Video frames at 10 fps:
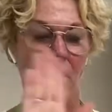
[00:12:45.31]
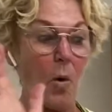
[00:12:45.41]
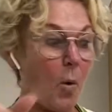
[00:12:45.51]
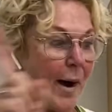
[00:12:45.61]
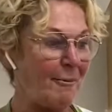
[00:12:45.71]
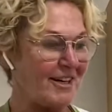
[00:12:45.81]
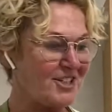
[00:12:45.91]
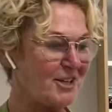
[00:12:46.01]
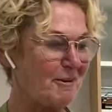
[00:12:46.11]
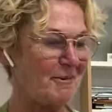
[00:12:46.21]
Oh, I want to
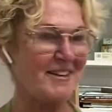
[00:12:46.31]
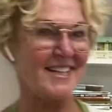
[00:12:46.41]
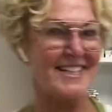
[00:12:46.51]
show you one more thing,